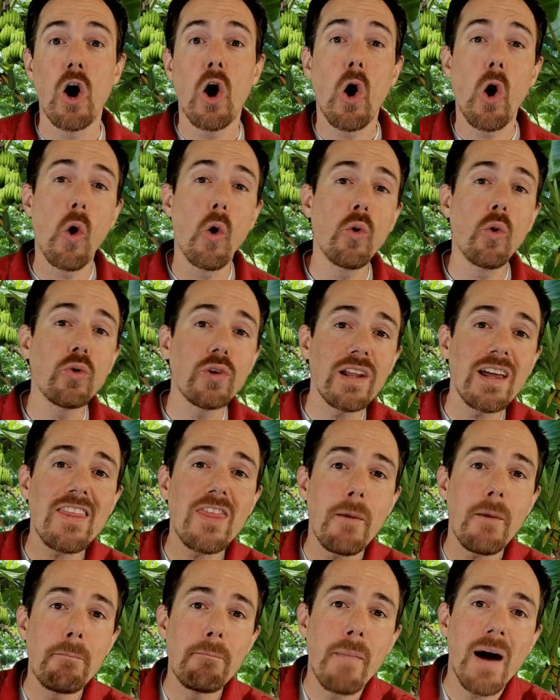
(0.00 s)
only
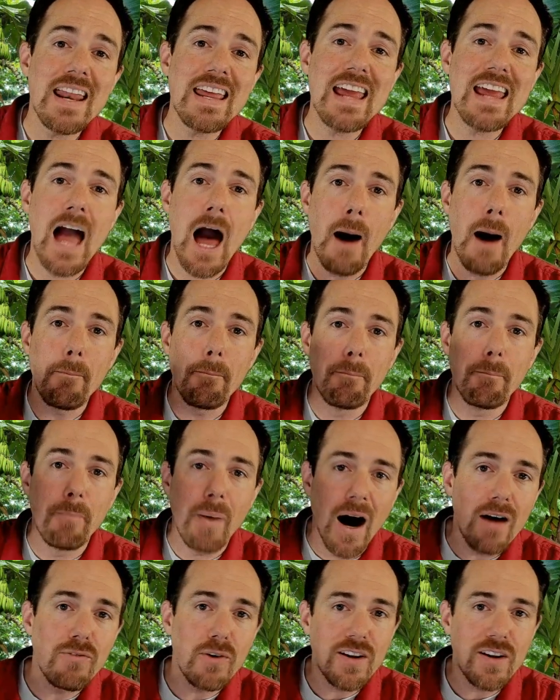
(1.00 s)
the money
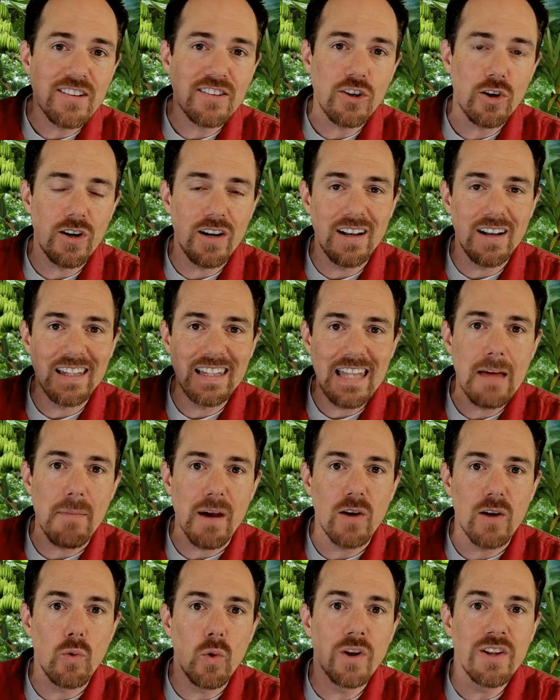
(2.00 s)
above a certain
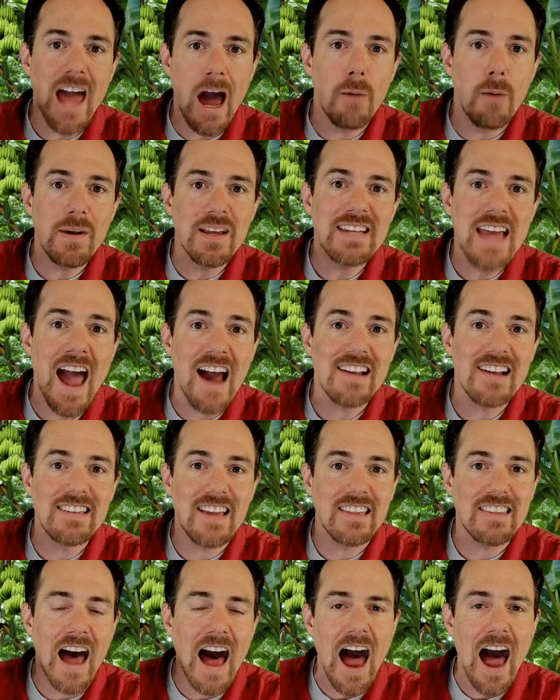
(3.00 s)
limit will now be taxed at
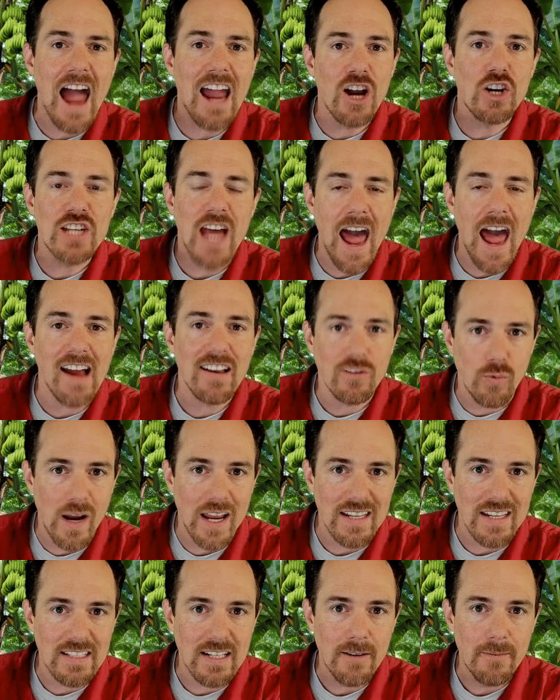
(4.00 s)
the higher tax
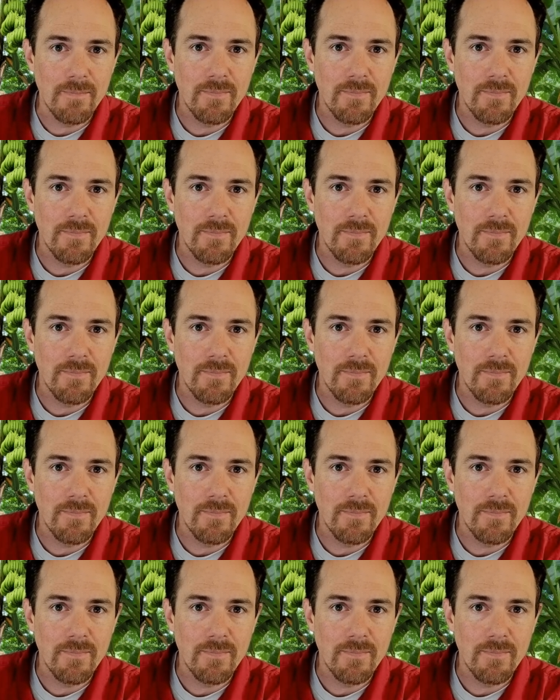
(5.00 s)
rate.